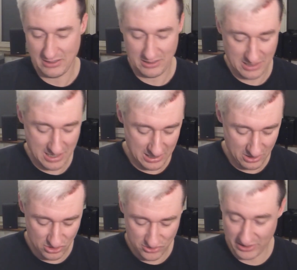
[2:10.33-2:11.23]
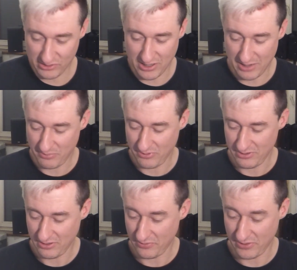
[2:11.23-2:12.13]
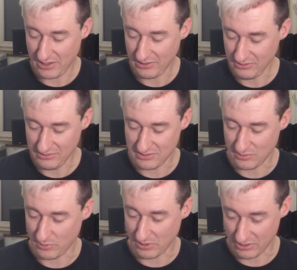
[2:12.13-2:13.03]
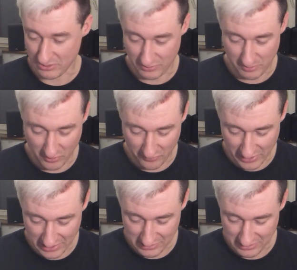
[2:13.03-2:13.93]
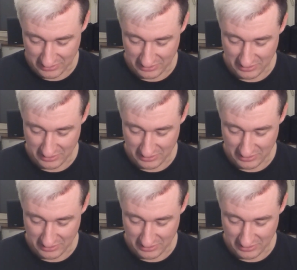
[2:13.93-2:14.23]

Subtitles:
in a shrink wrap thing, so we're gonna remove that.